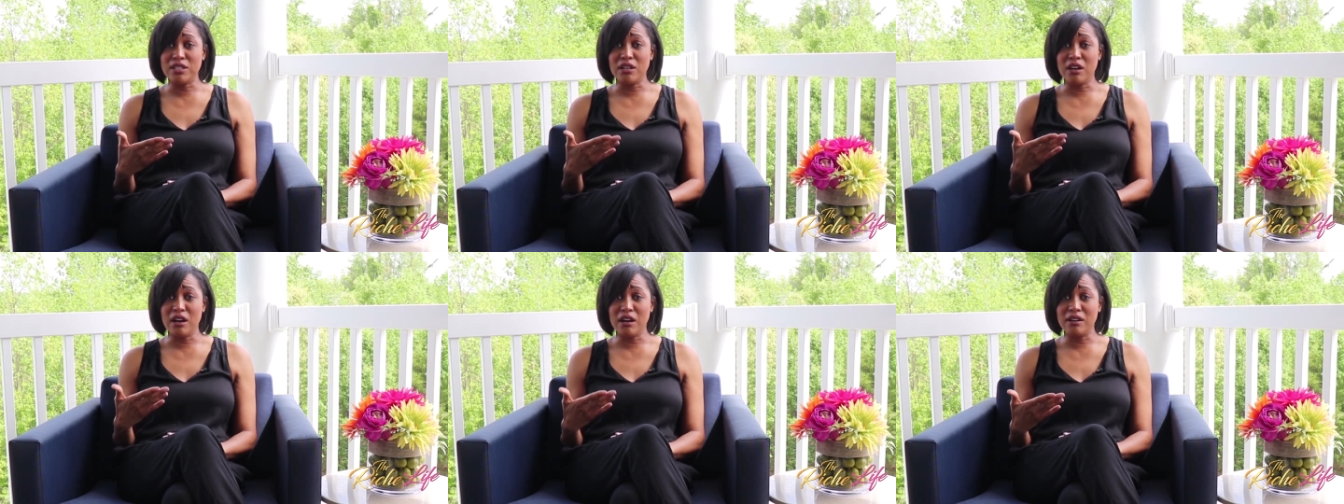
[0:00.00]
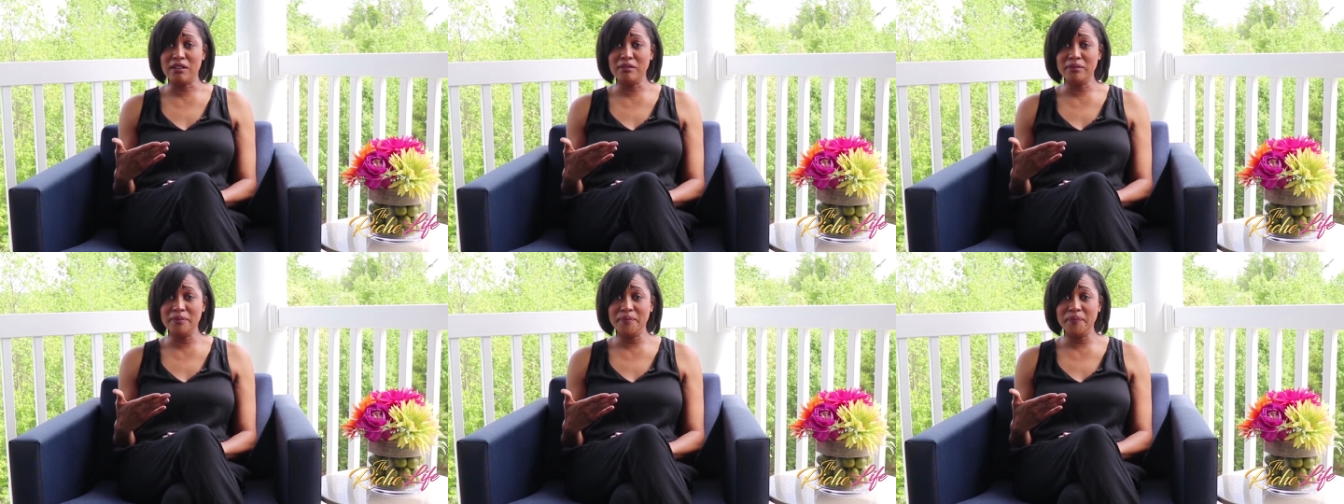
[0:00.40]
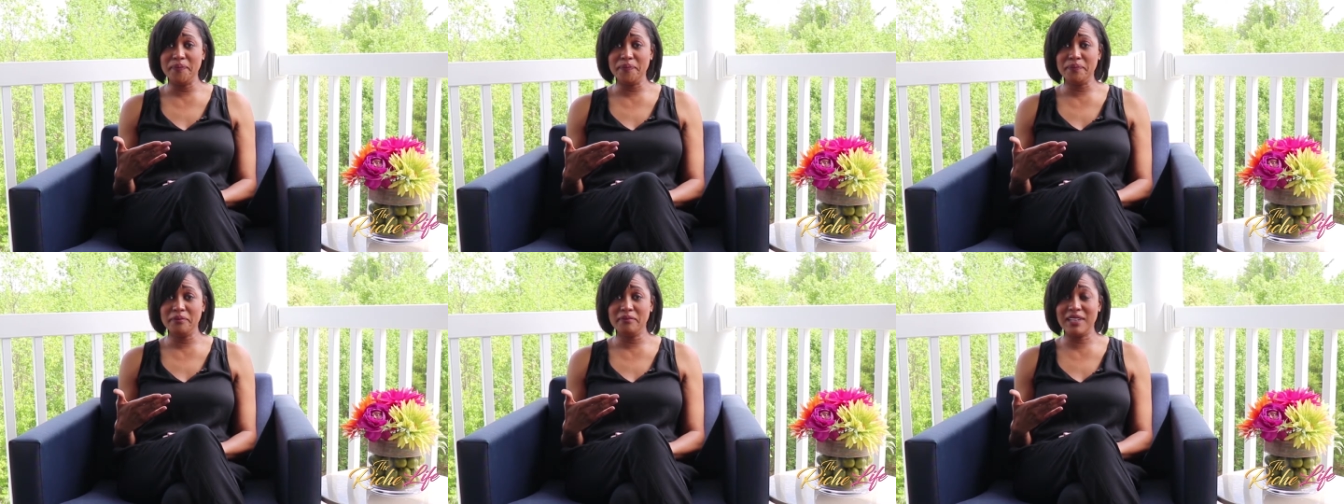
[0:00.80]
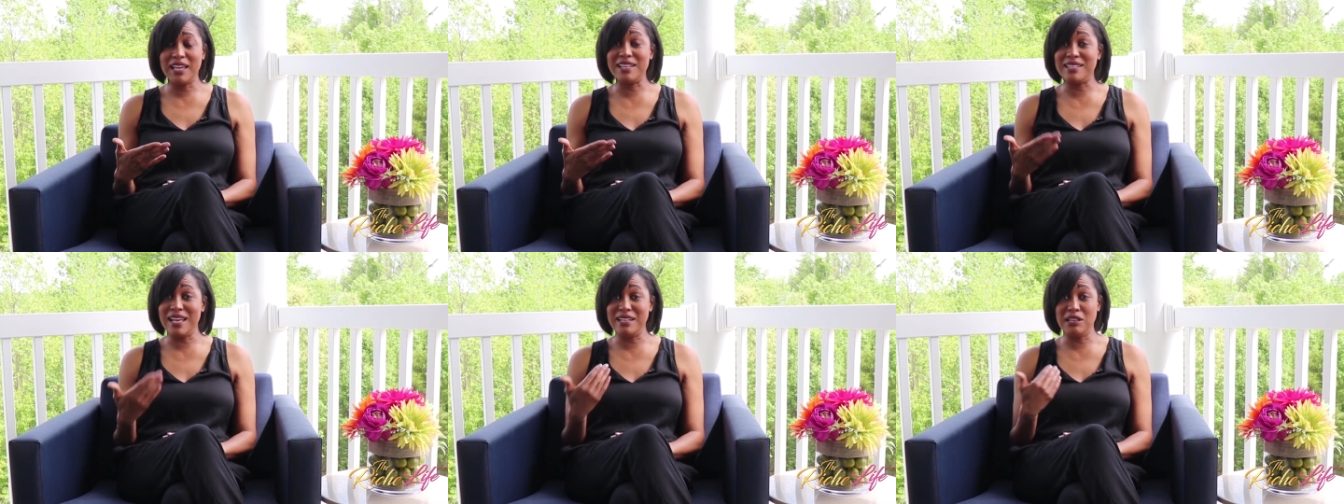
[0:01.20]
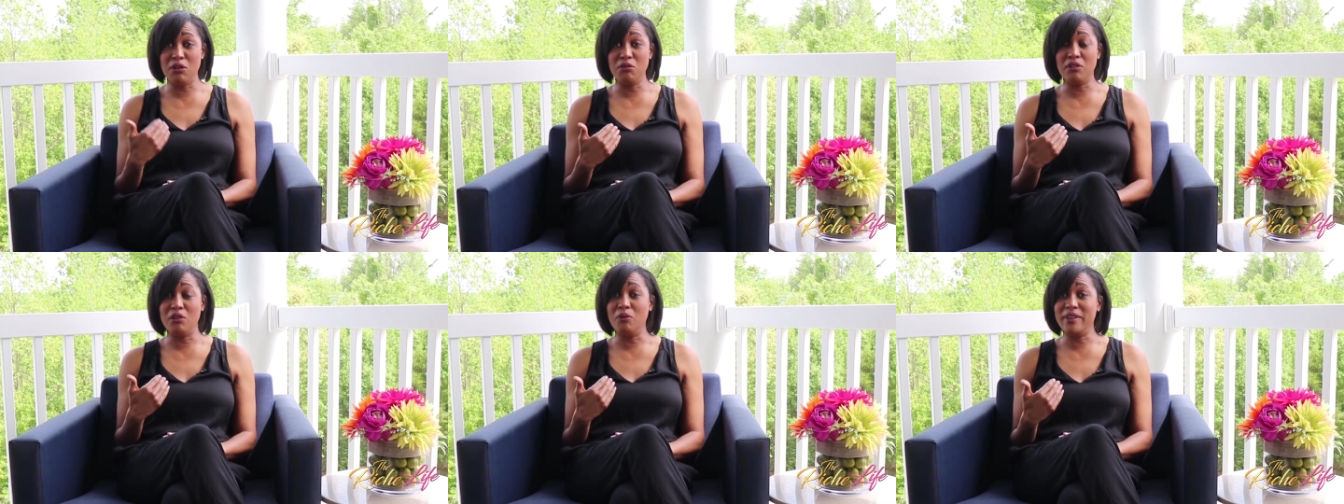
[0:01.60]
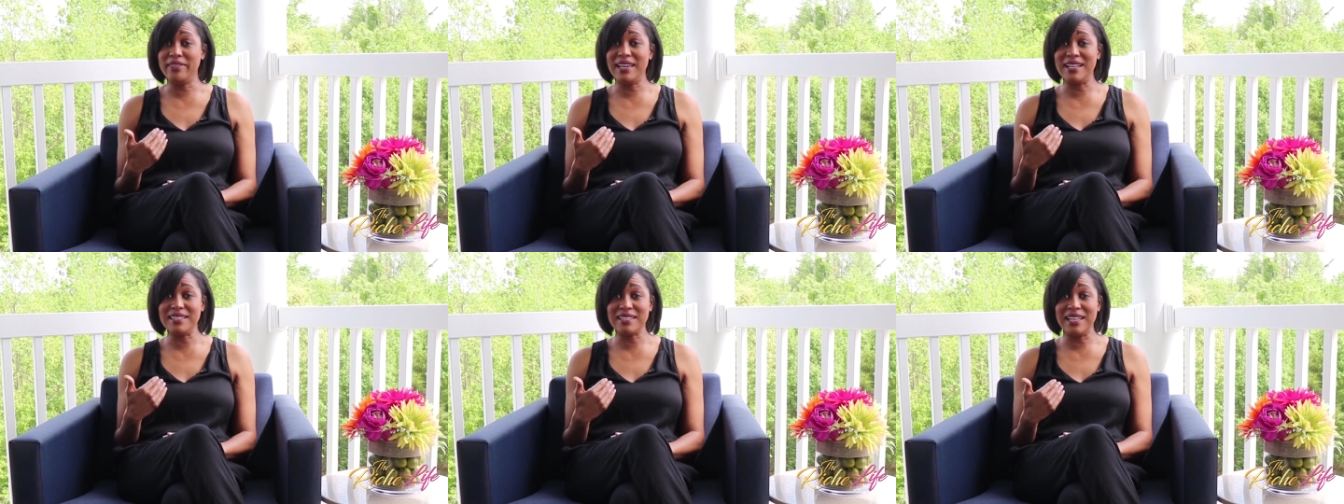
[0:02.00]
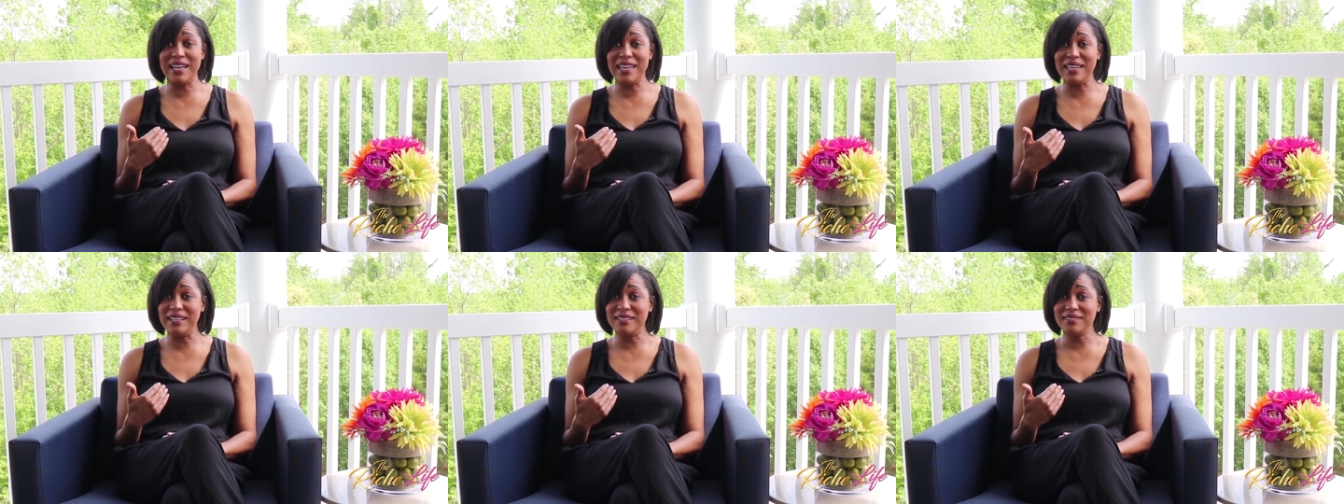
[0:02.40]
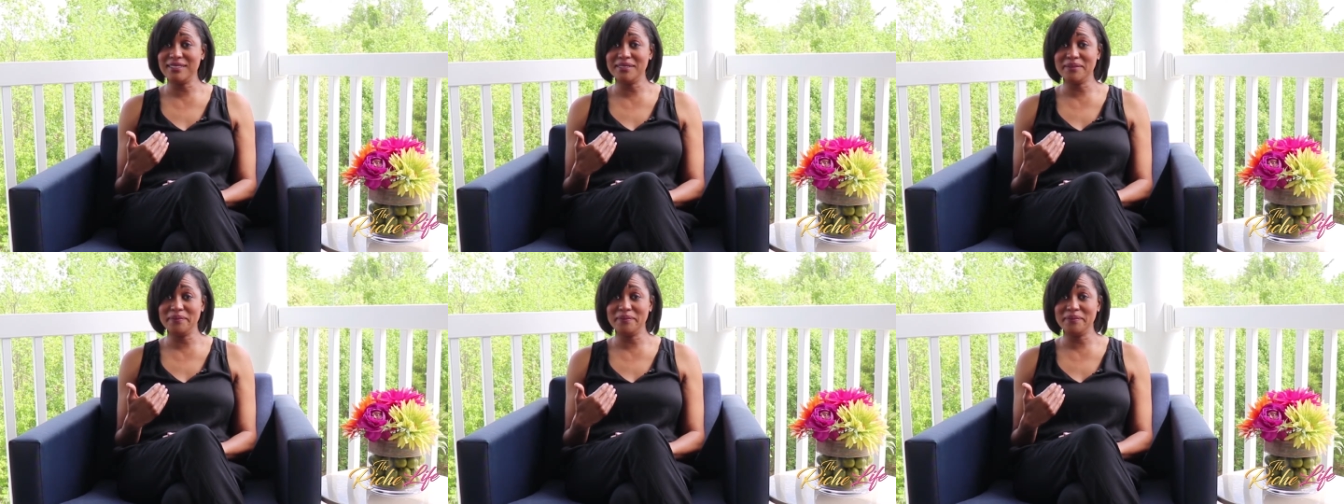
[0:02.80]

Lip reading: to her because I don't know what that's like.